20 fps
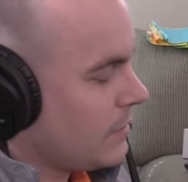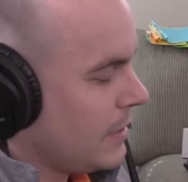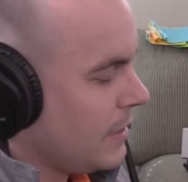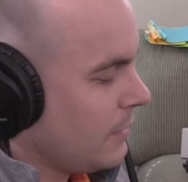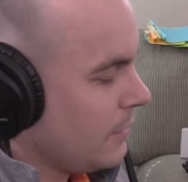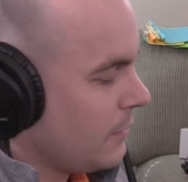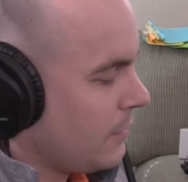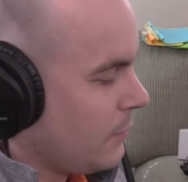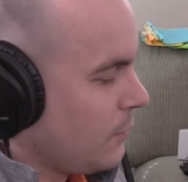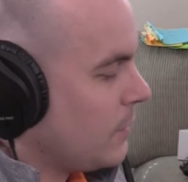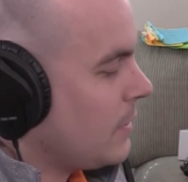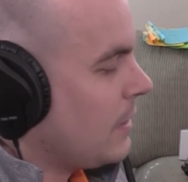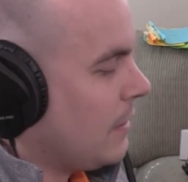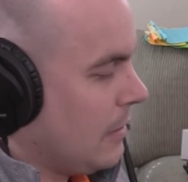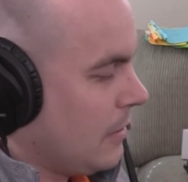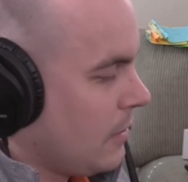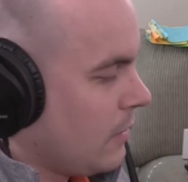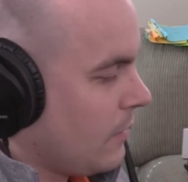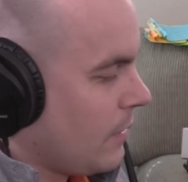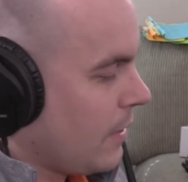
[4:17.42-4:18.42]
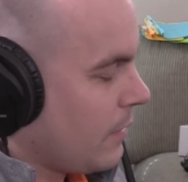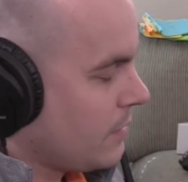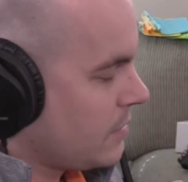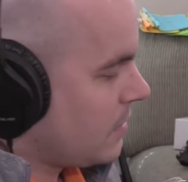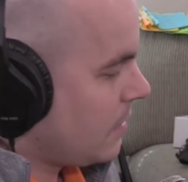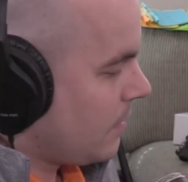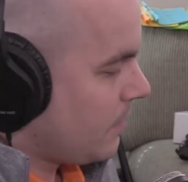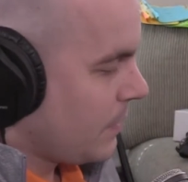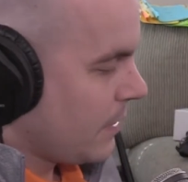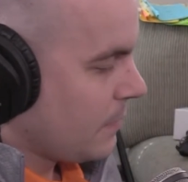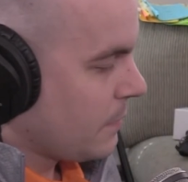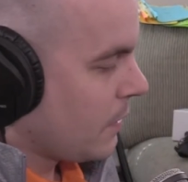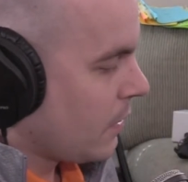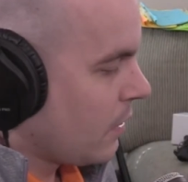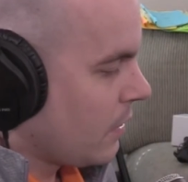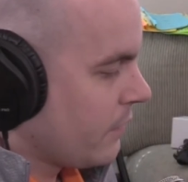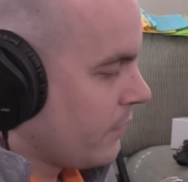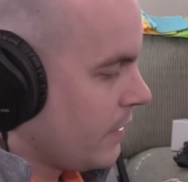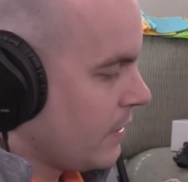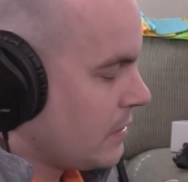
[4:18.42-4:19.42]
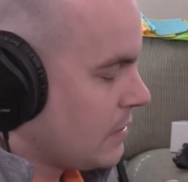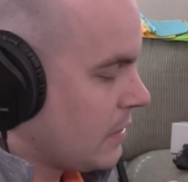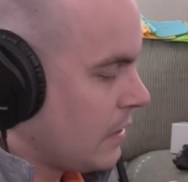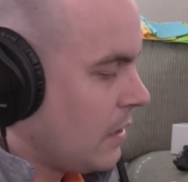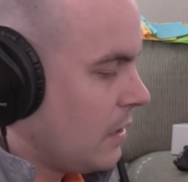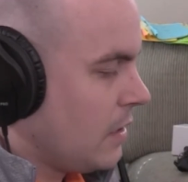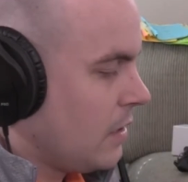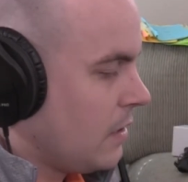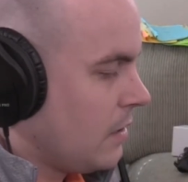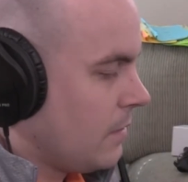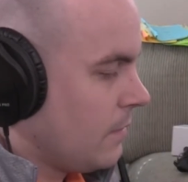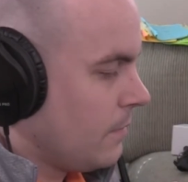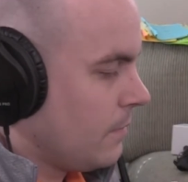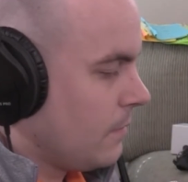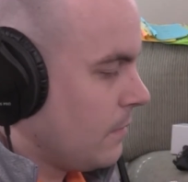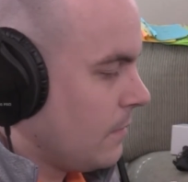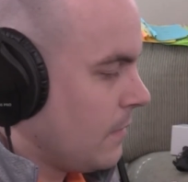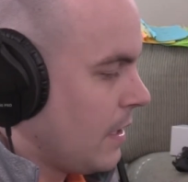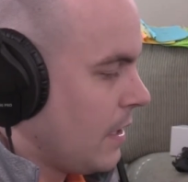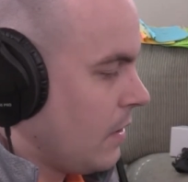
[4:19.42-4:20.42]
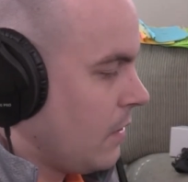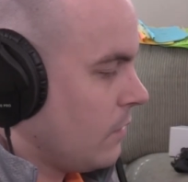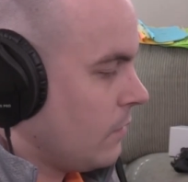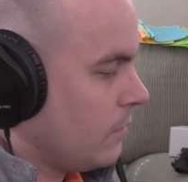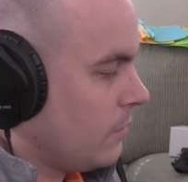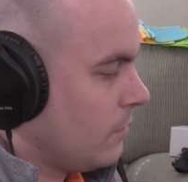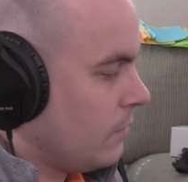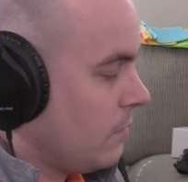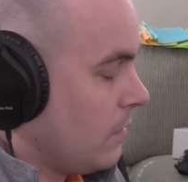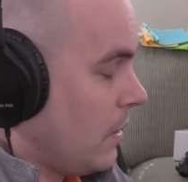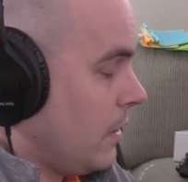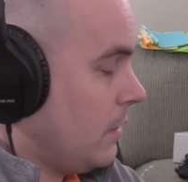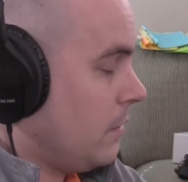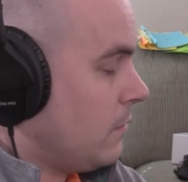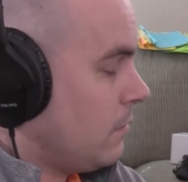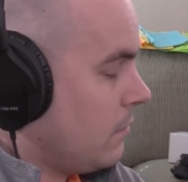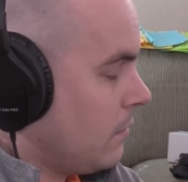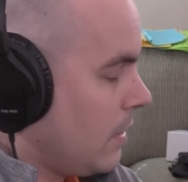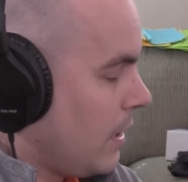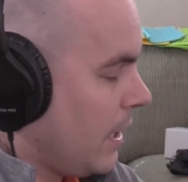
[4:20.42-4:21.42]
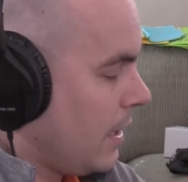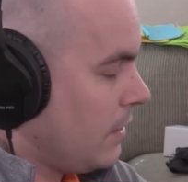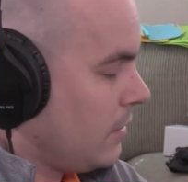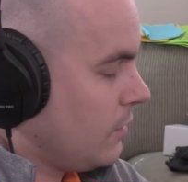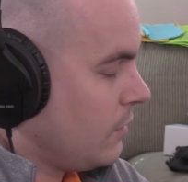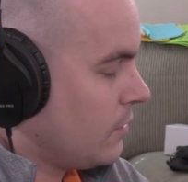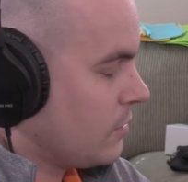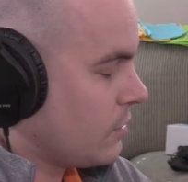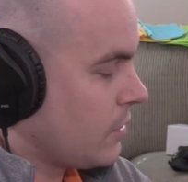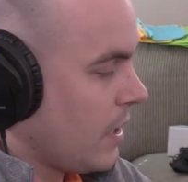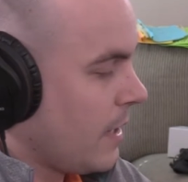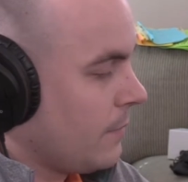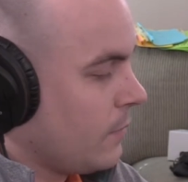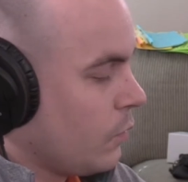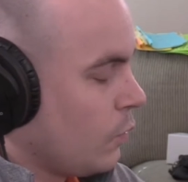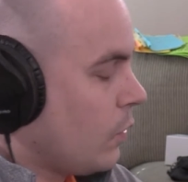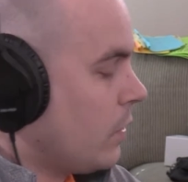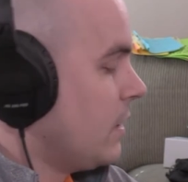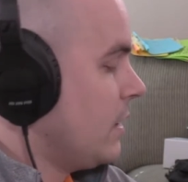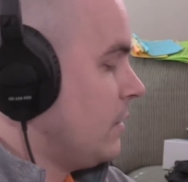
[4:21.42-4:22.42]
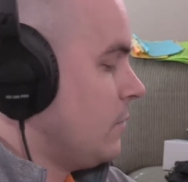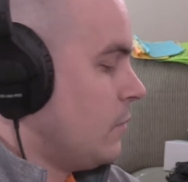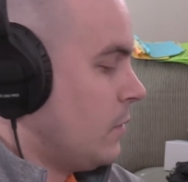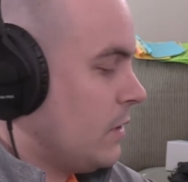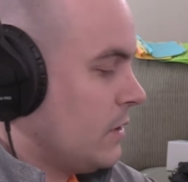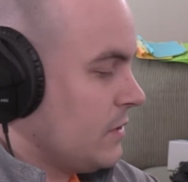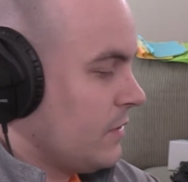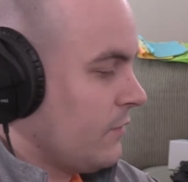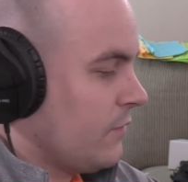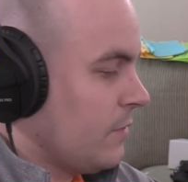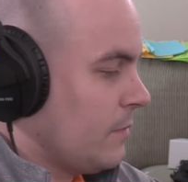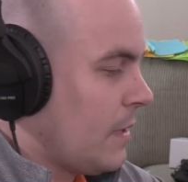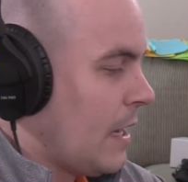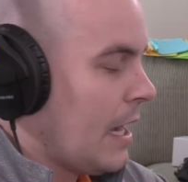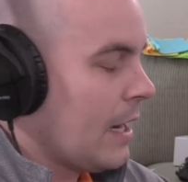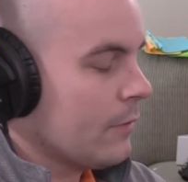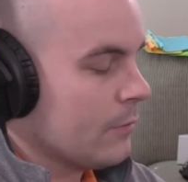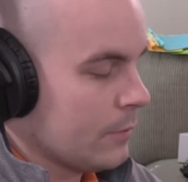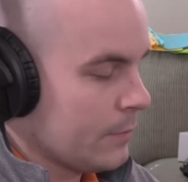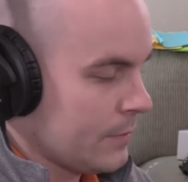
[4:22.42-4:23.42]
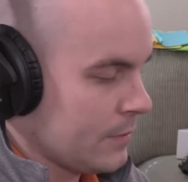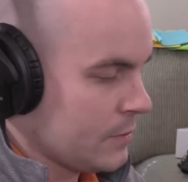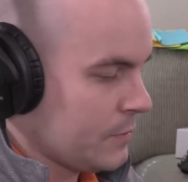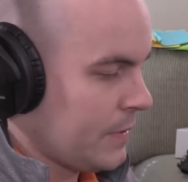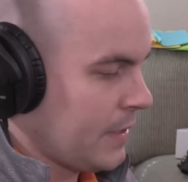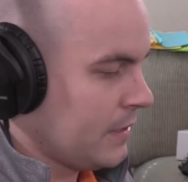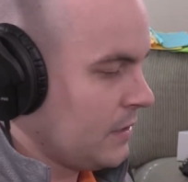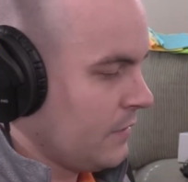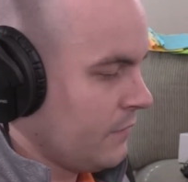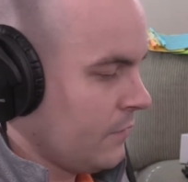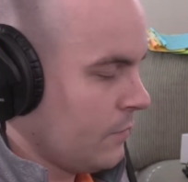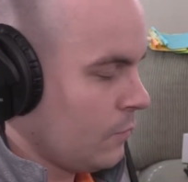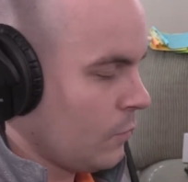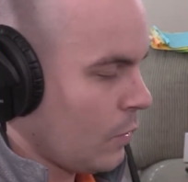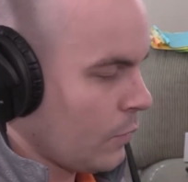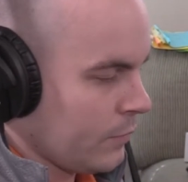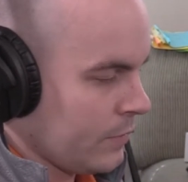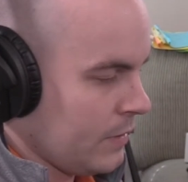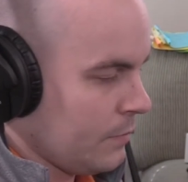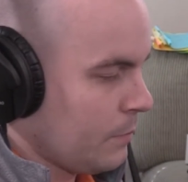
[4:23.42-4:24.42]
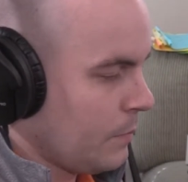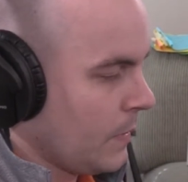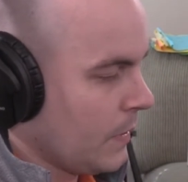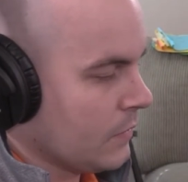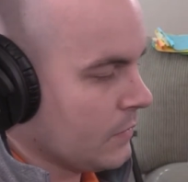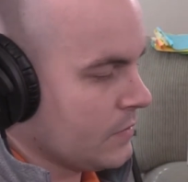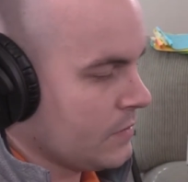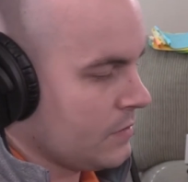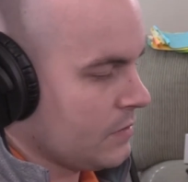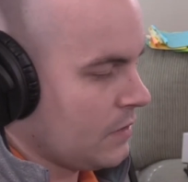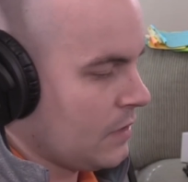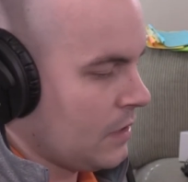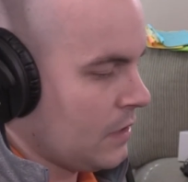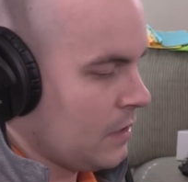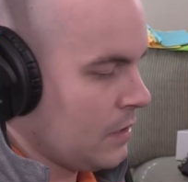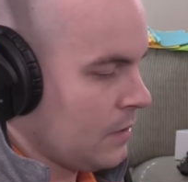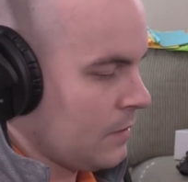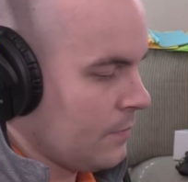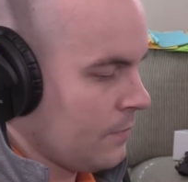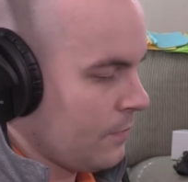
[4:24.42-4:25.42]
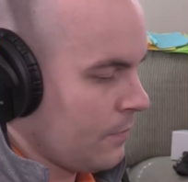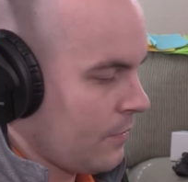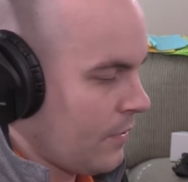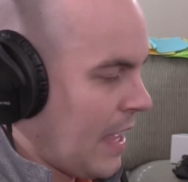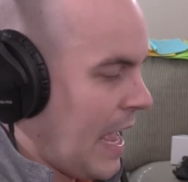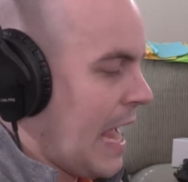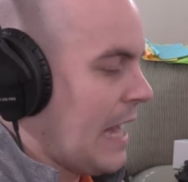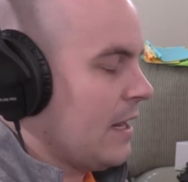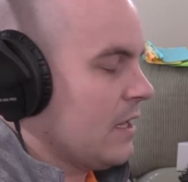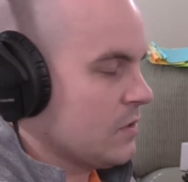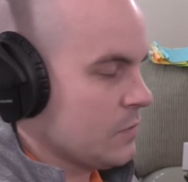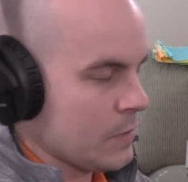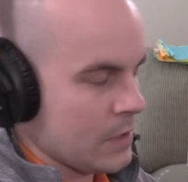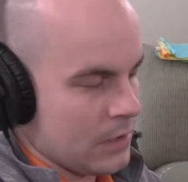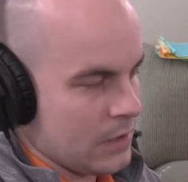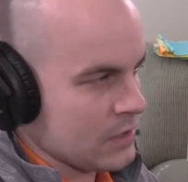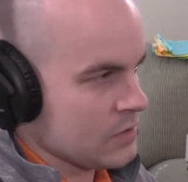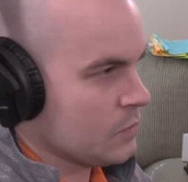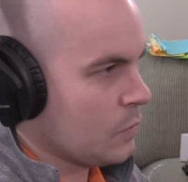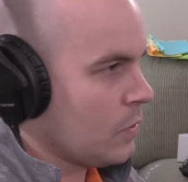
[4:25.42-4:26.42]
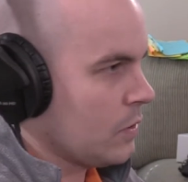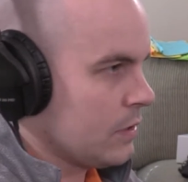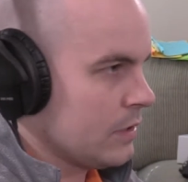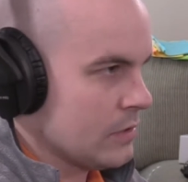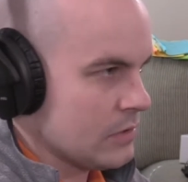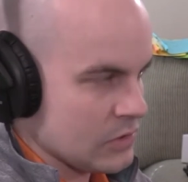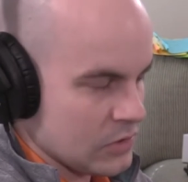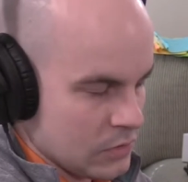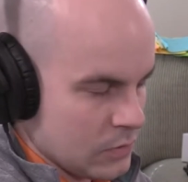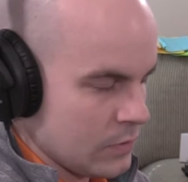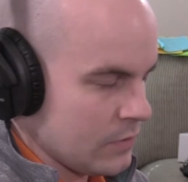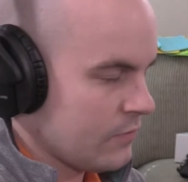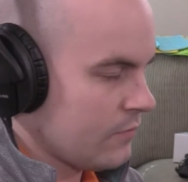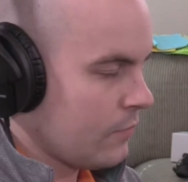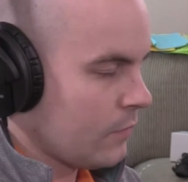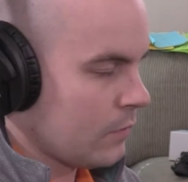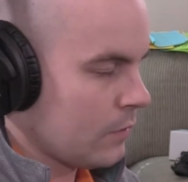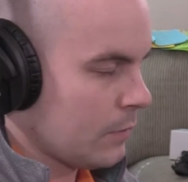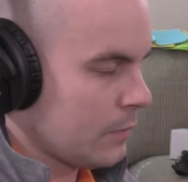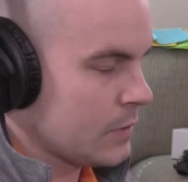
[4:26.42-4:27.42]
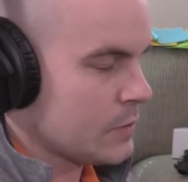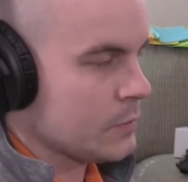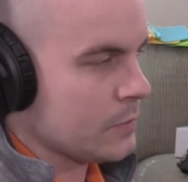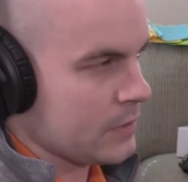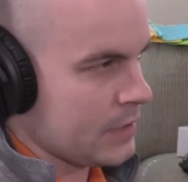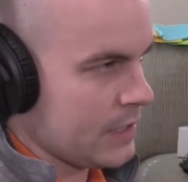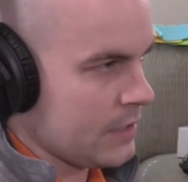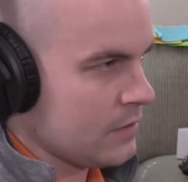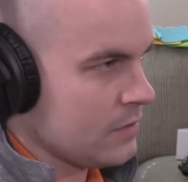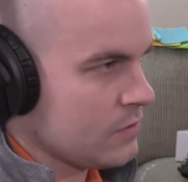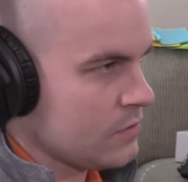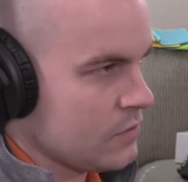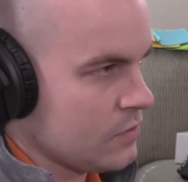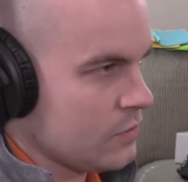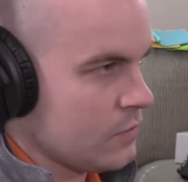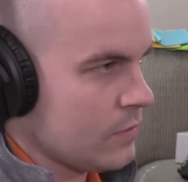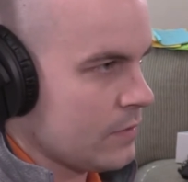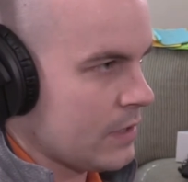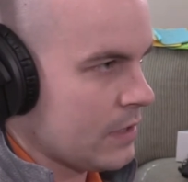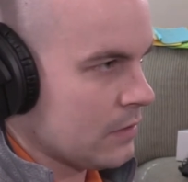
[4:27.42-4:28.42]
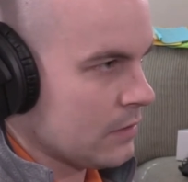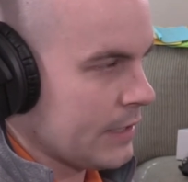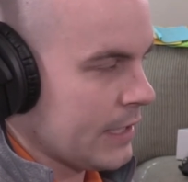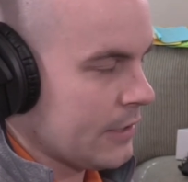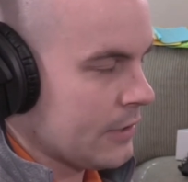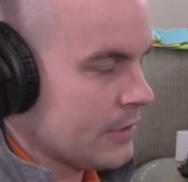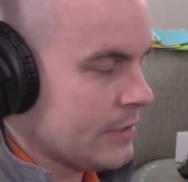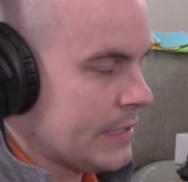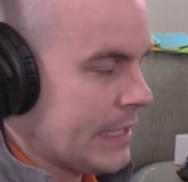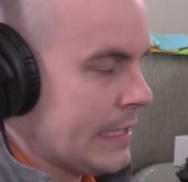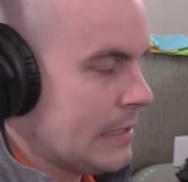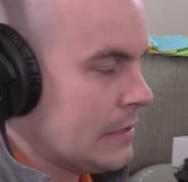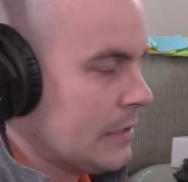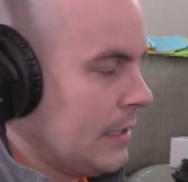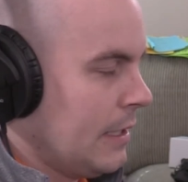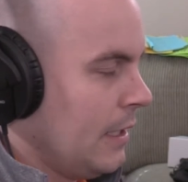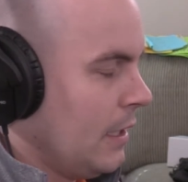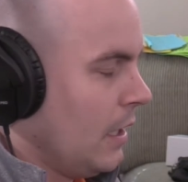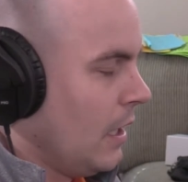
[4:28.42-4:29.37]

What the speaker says: Tier 3, though, that was a big part of it. Now, Katie, you described what it was from our perspective and what we built that, as well as 1 and 2 and 4, which we'll get into on a later date.